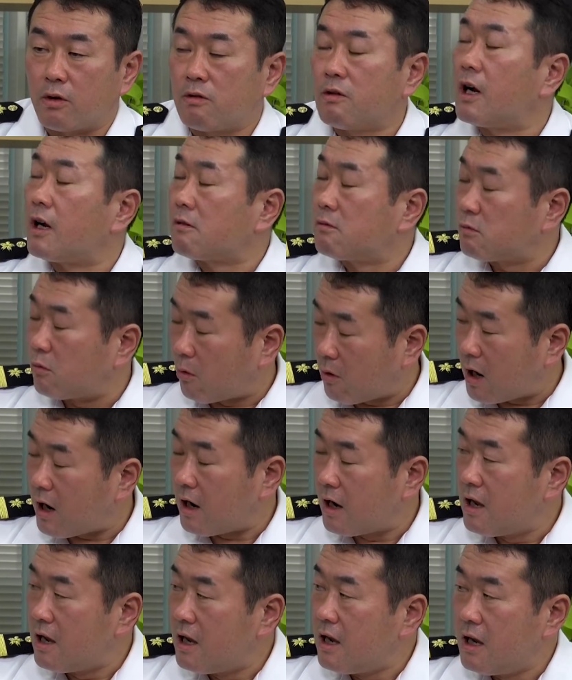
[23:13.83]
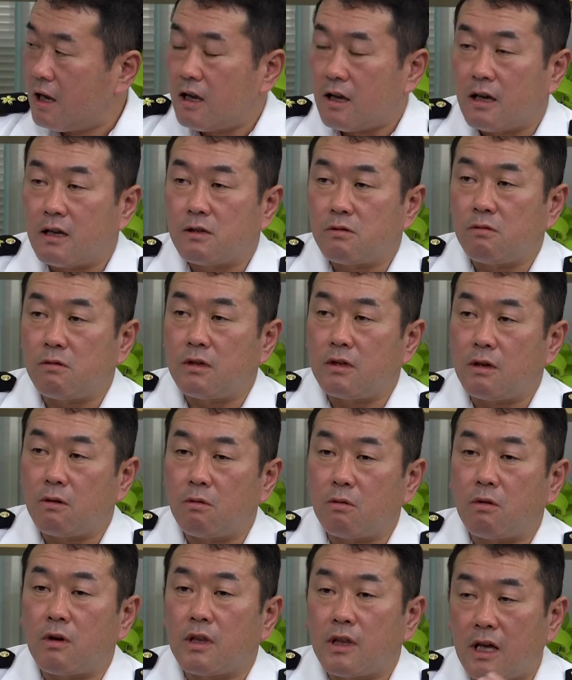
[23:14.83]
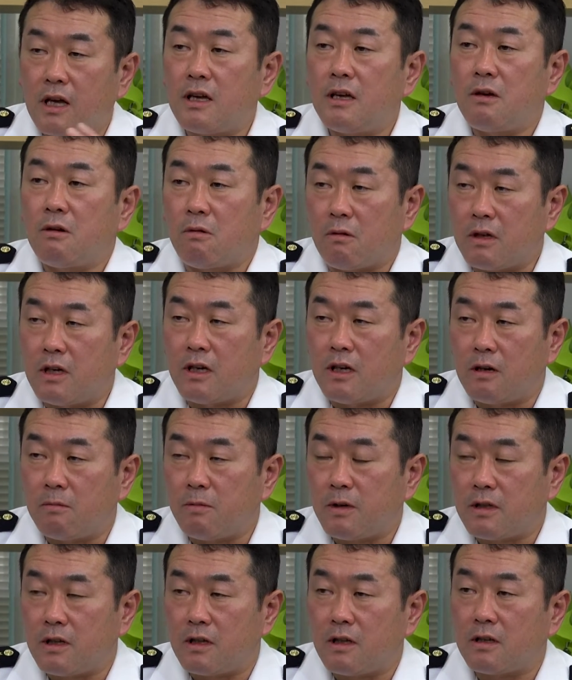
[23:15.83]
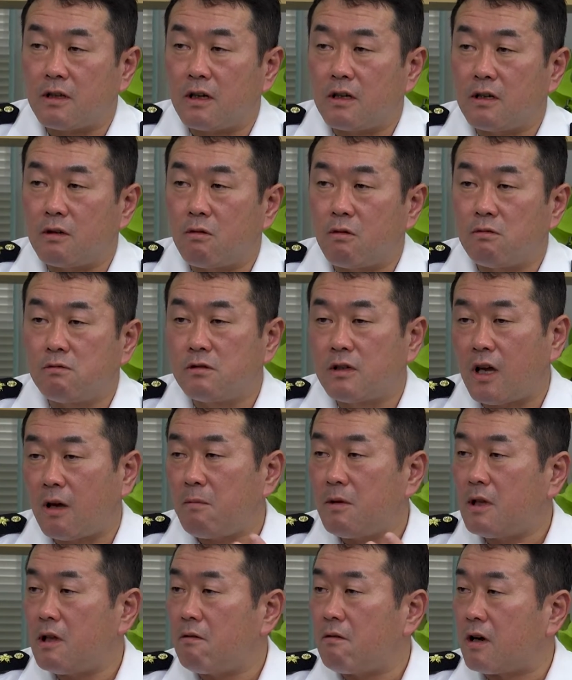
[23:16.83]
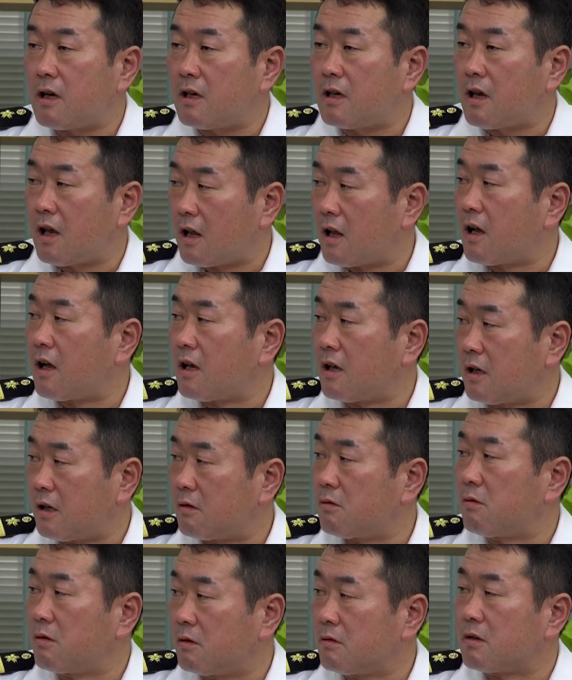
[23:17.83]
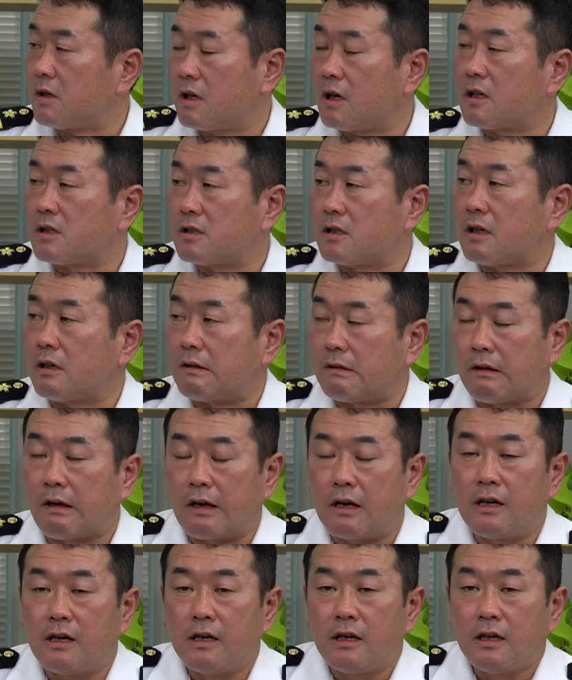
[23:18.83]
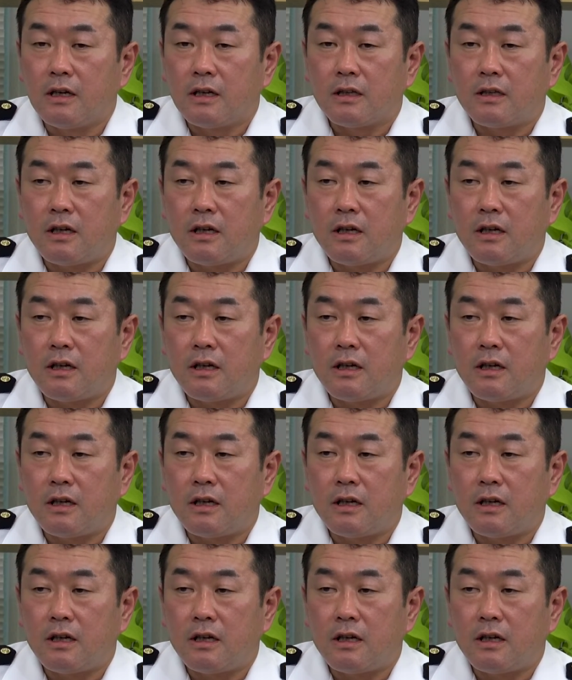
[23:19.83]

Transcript: a political message. But we should avoid being affected by their political message.